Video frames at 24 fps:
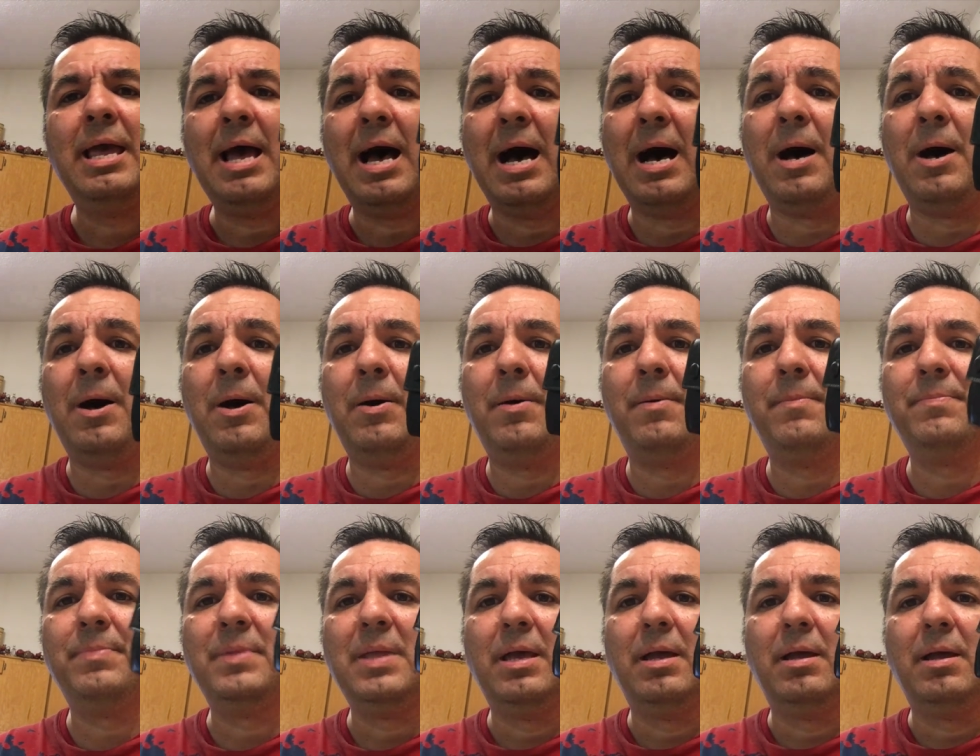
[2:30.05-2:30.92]

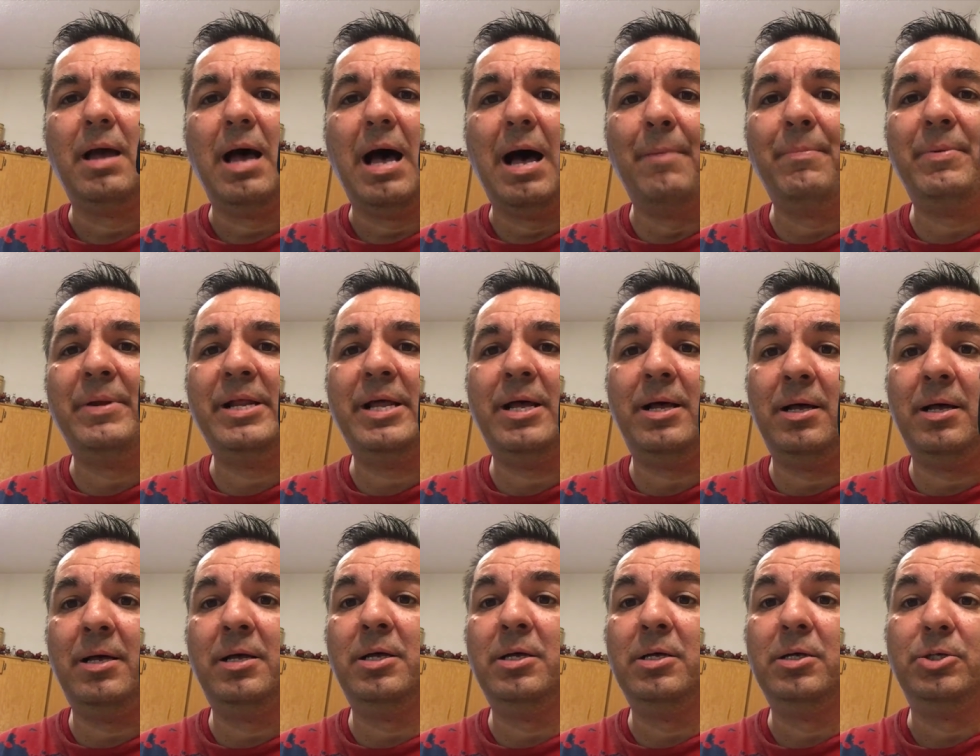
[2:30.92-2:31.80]
Um, I'm going
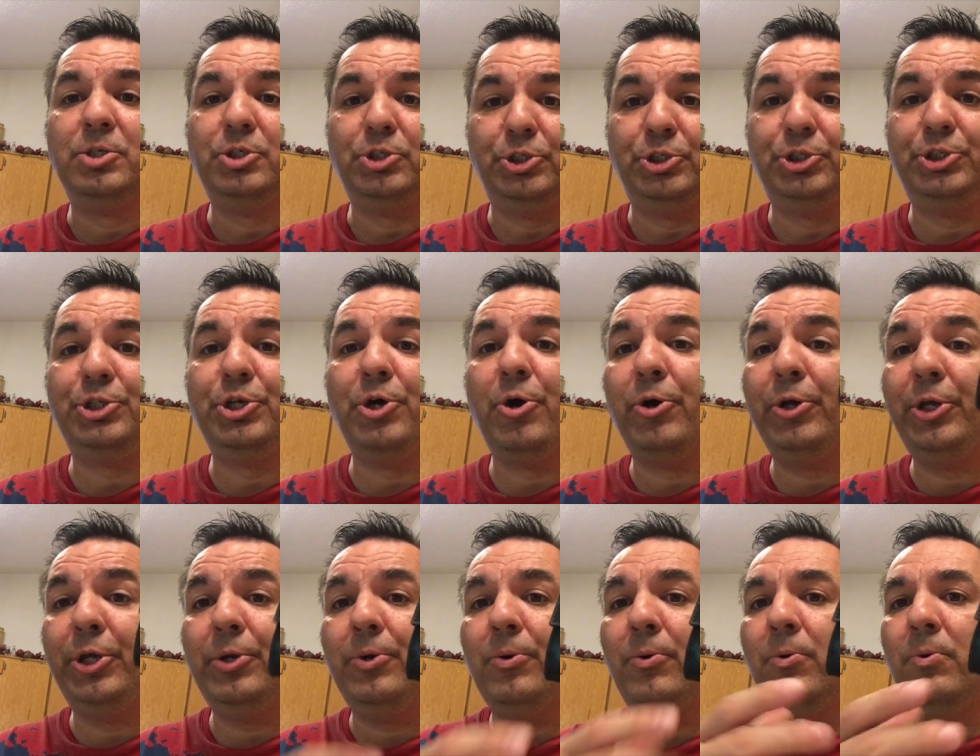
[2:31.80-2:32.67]
to show
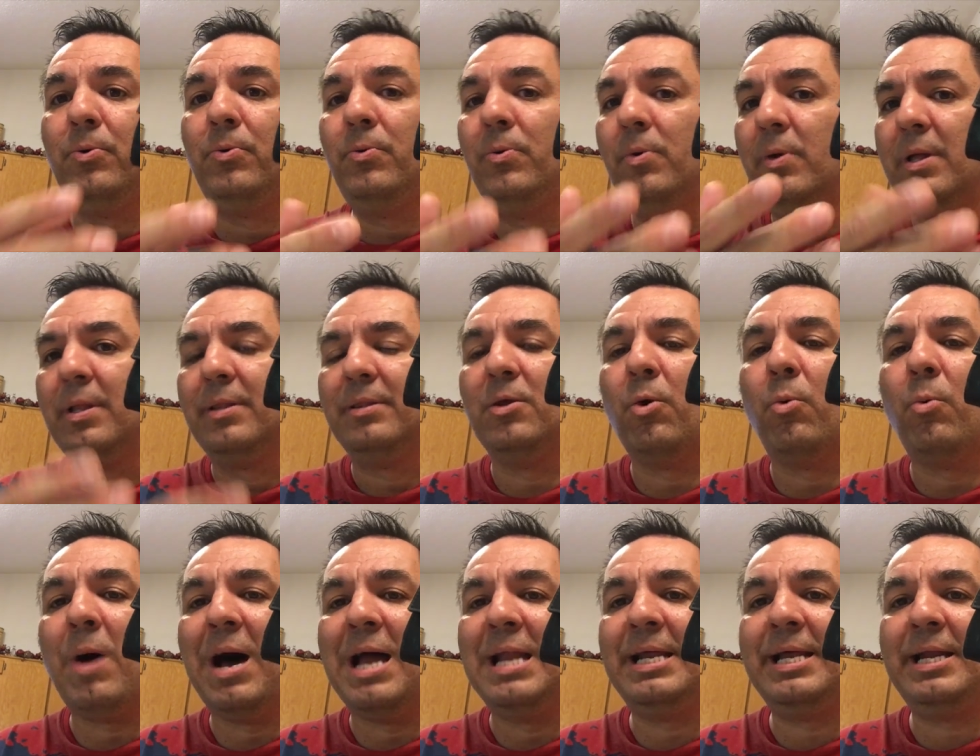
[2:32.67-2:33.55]
you the
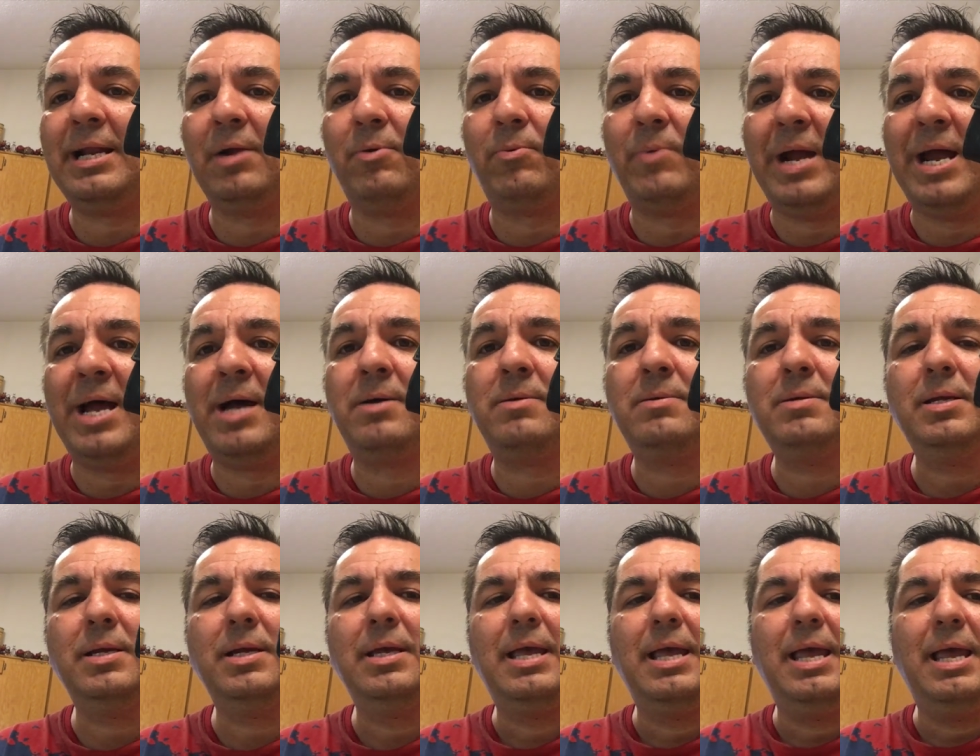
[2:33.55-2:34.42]
wallet around,
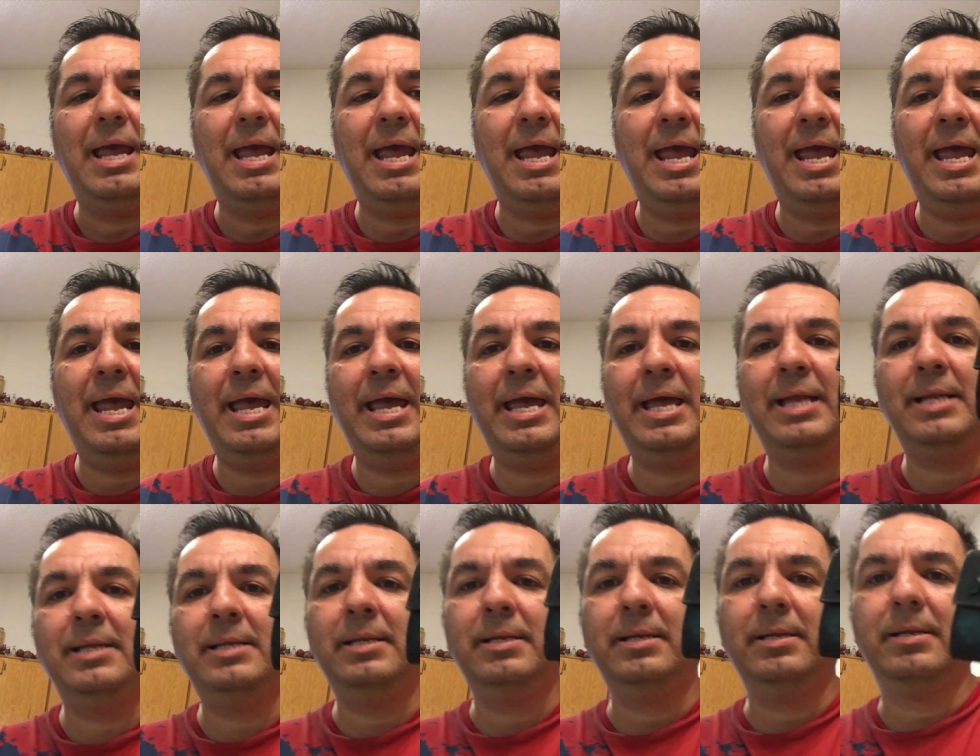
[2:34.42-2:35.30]

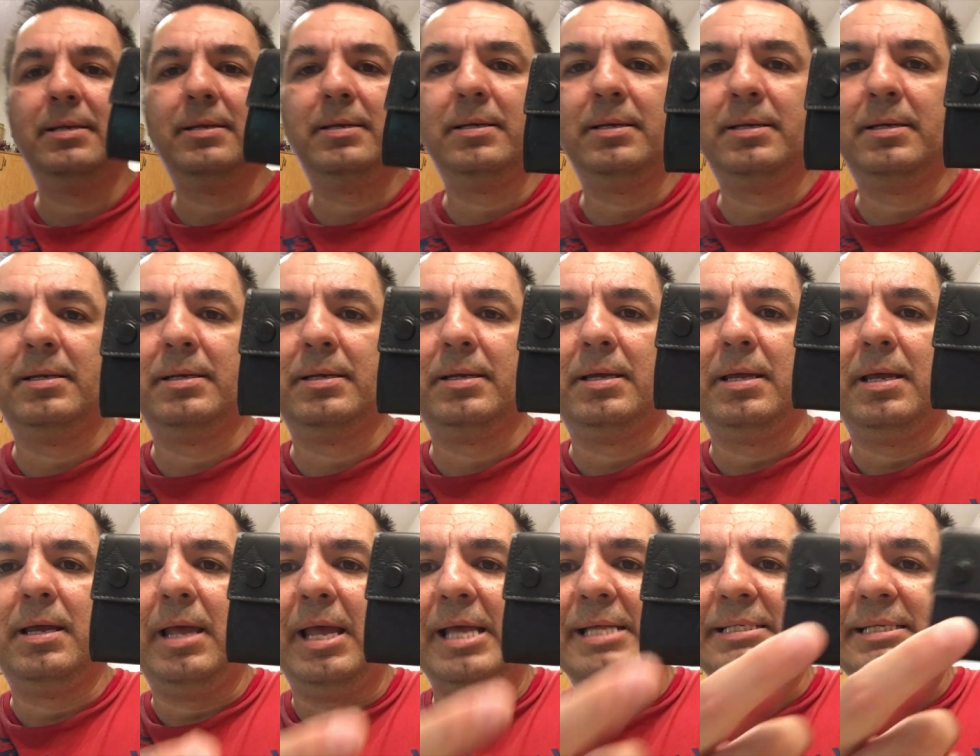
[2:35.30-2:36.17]
and
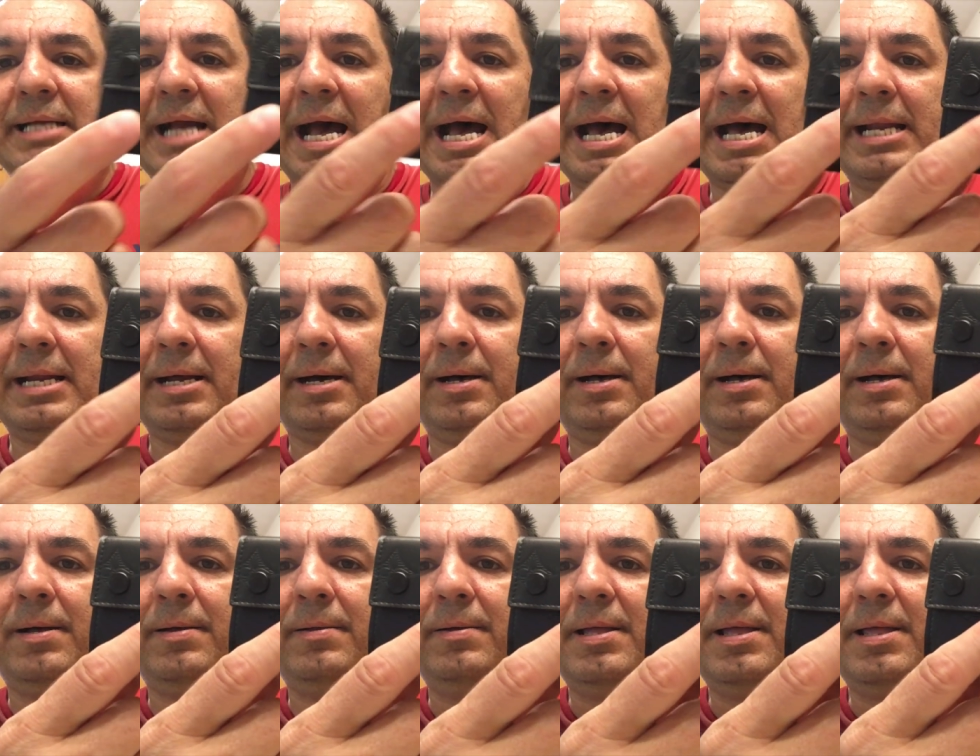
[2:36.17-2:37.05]
it's got
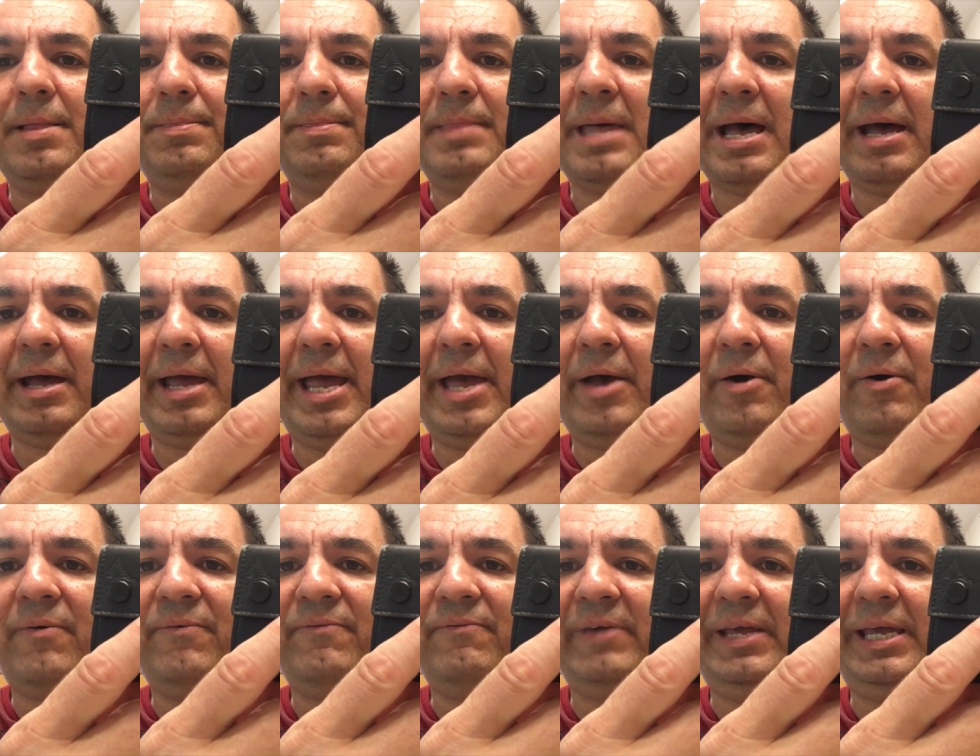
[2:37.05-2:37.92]
uh, the
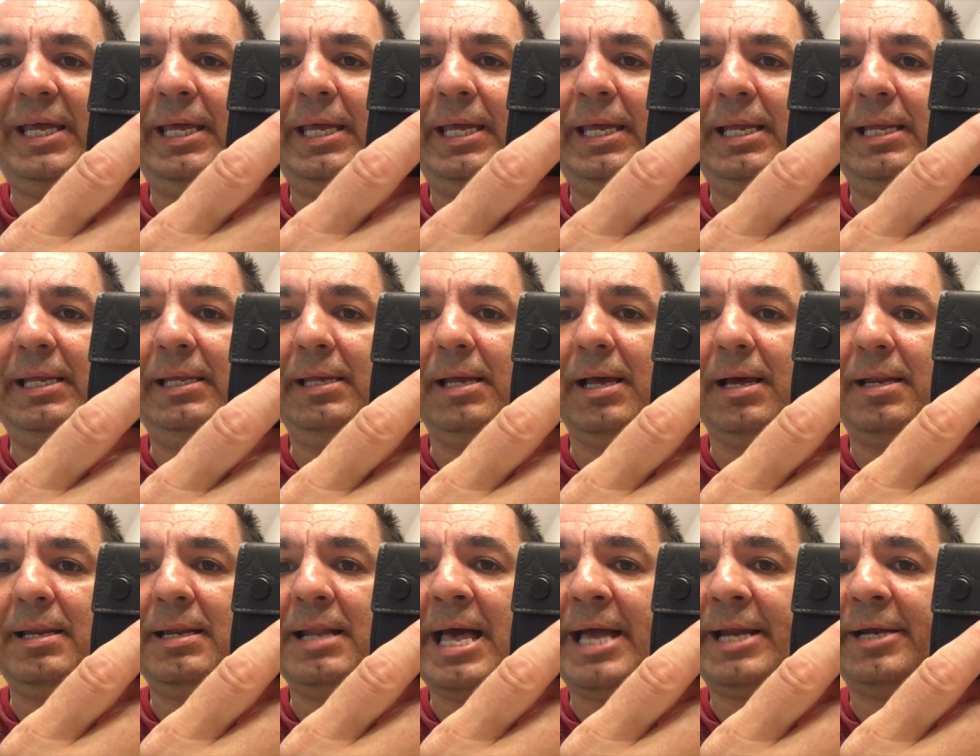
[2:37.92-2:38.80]
L V
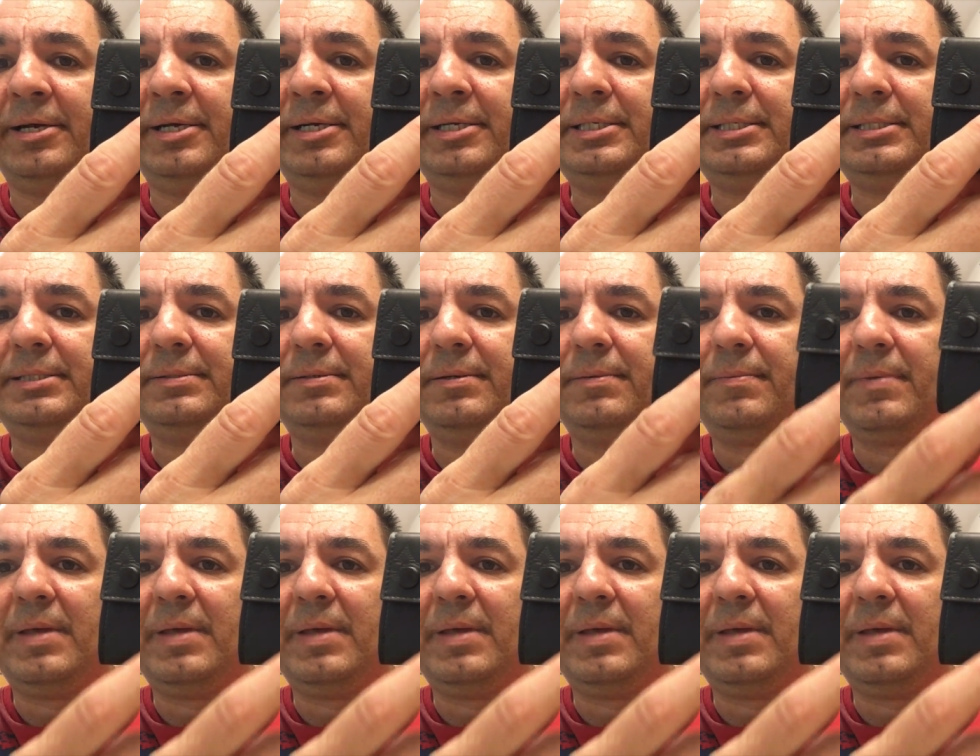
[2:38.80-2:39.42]
letters.